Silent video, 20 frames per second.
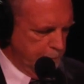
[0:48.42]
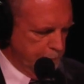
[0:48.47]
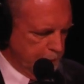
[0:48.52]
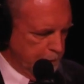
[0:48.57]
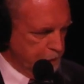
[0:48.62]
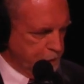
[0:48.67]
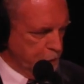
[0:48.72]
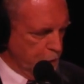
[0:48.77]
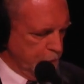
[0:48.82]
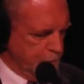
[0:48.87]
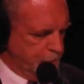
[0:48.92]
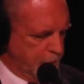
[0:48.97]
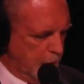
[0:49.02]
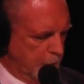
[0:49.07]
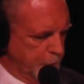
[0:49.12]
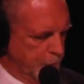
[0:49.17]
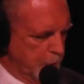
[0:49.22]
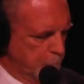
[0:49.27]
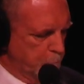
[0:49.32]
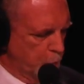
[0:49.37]
But it turns
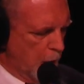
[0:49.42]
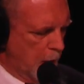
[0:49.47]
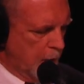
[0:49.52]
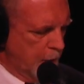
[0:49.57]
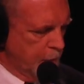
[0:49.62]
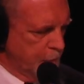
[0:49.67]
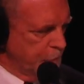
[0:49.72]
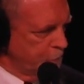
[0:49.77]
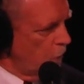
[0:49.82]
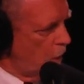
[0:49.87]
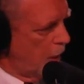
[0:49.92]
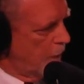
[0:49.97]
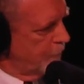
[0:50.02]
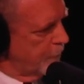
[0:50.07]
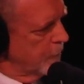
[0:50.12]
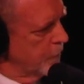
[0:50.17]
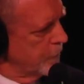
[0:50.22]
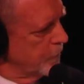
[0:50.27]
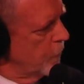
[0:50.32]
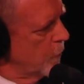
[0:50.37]
out that bronze
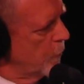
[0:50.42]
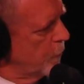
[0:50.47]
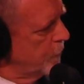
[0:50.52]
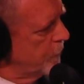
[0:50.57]
offers no